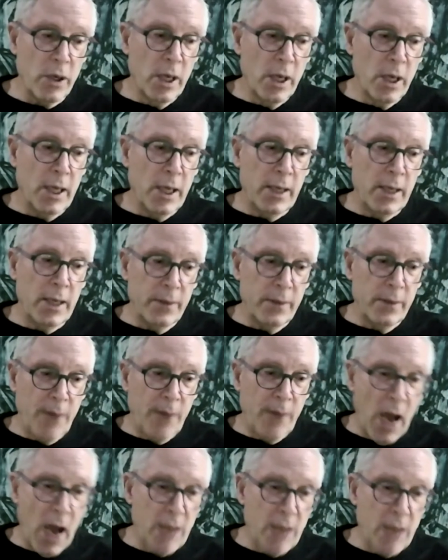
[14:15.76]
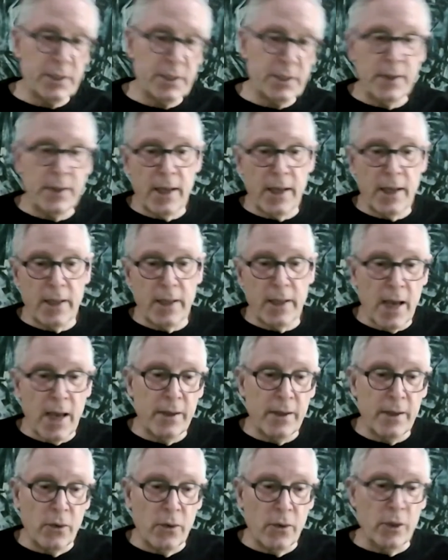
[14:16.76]
in the past, and then I
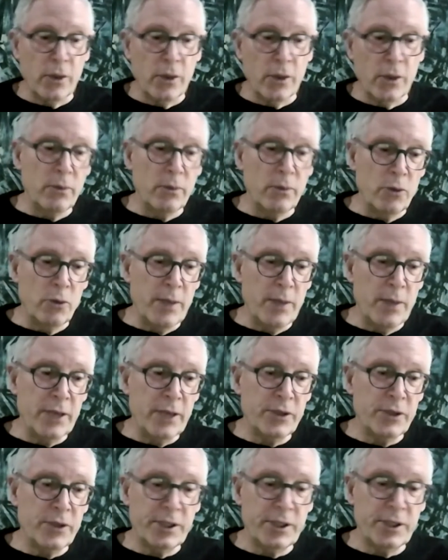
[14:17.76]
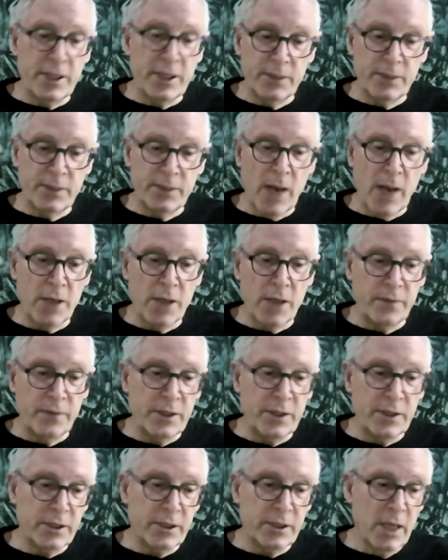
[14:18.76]
thought it would be interesting as part of
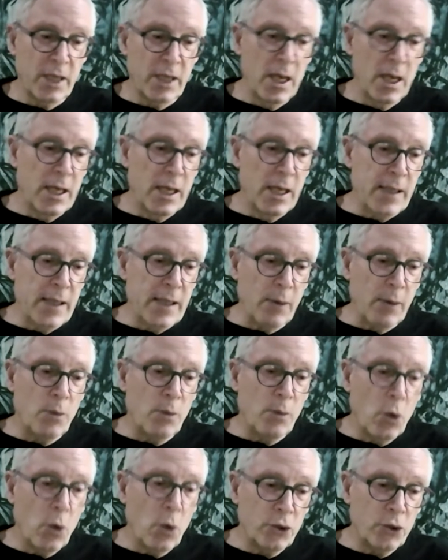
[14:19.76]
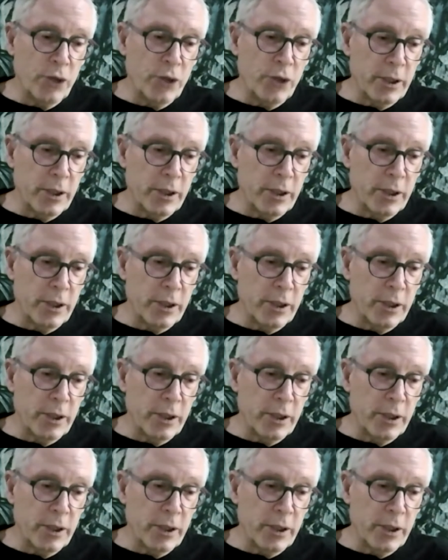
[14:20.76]
this double portrait